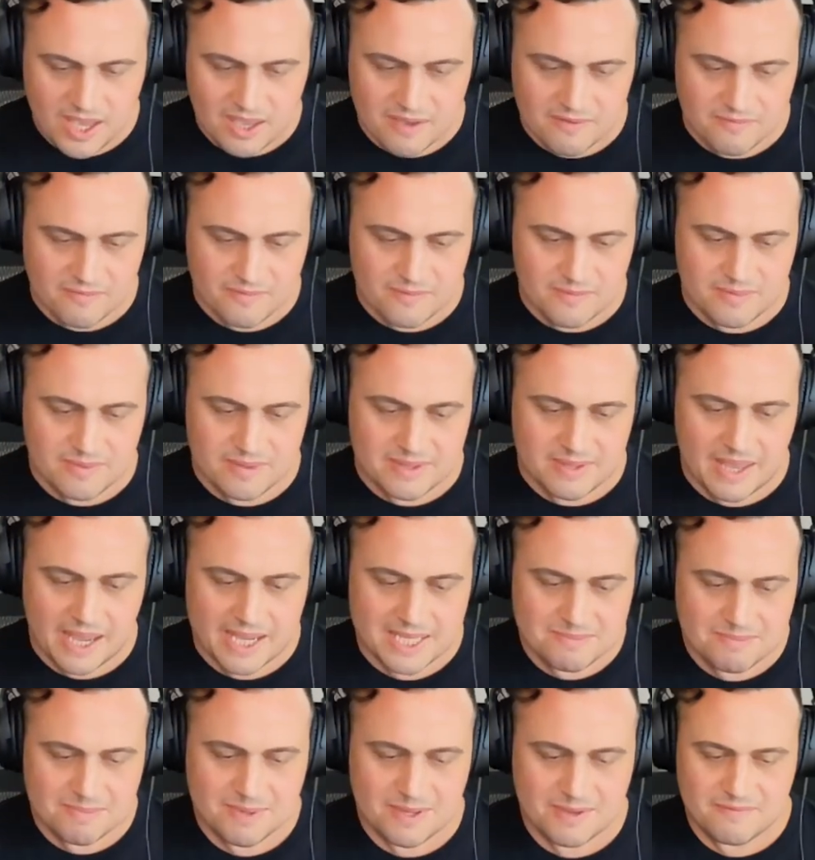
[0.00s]
if
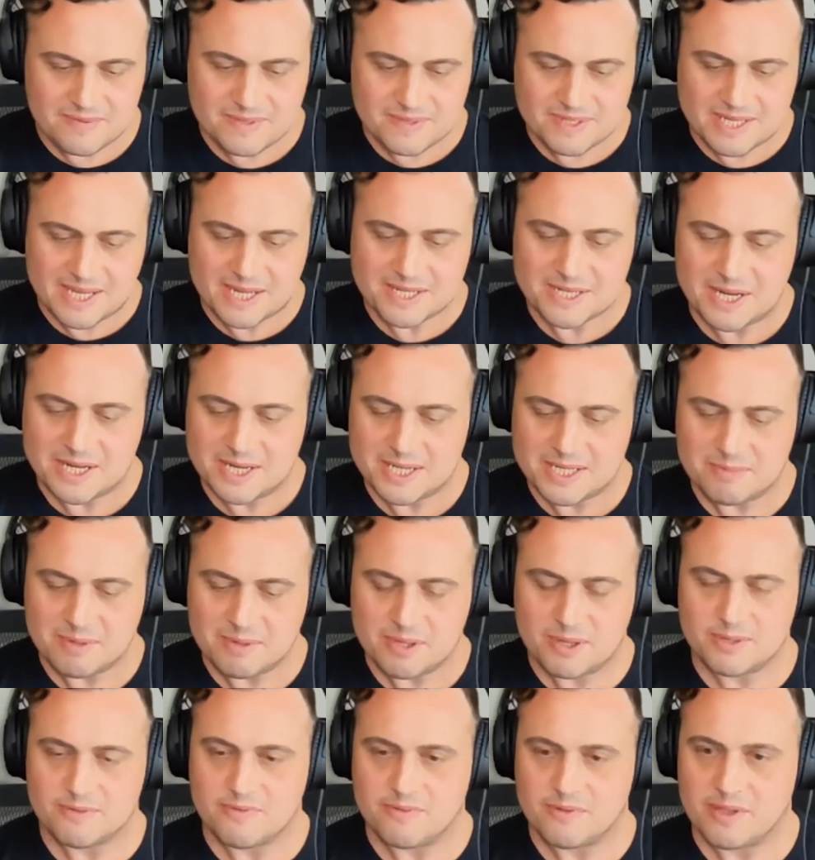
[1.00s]
if session IDs are
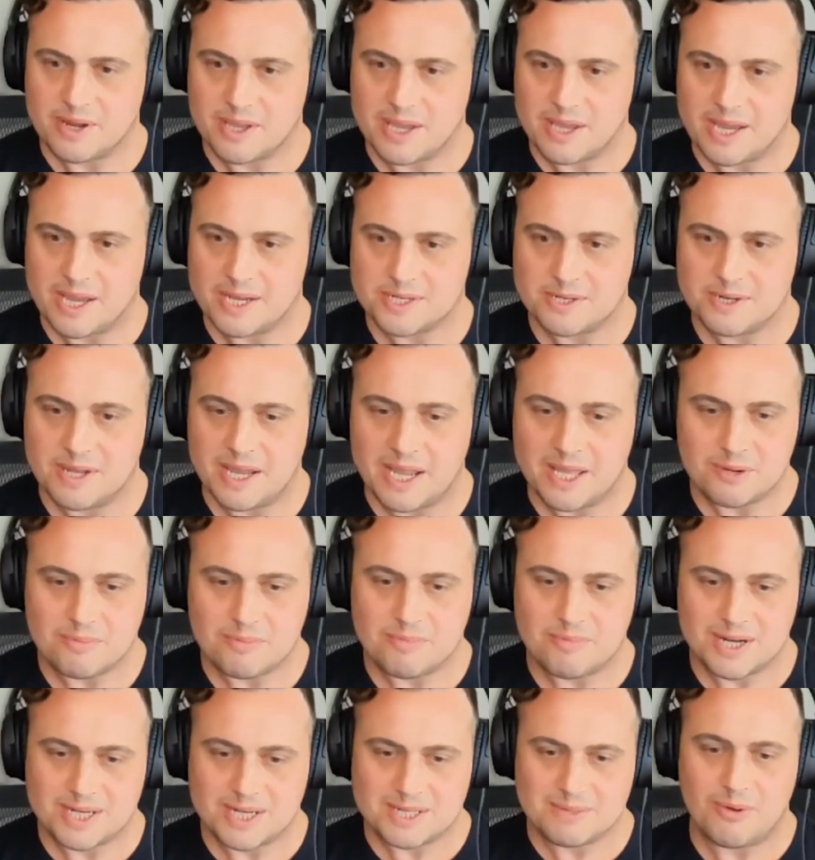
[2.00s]
being used for authentication and
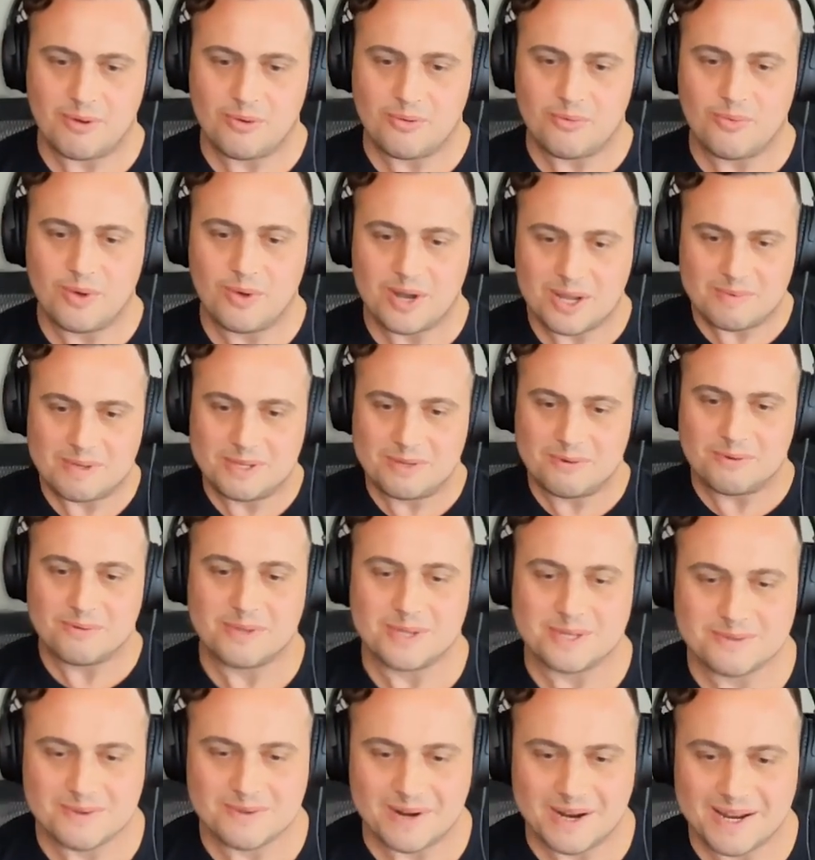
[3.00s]
they're predictable, what can we do
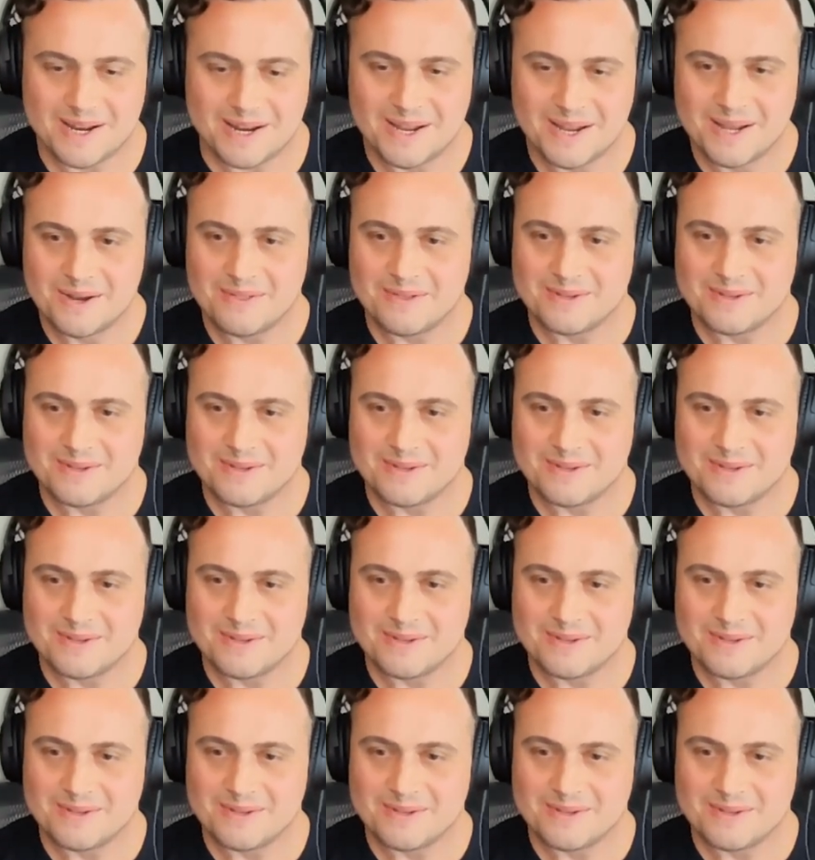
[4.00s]
with this, right?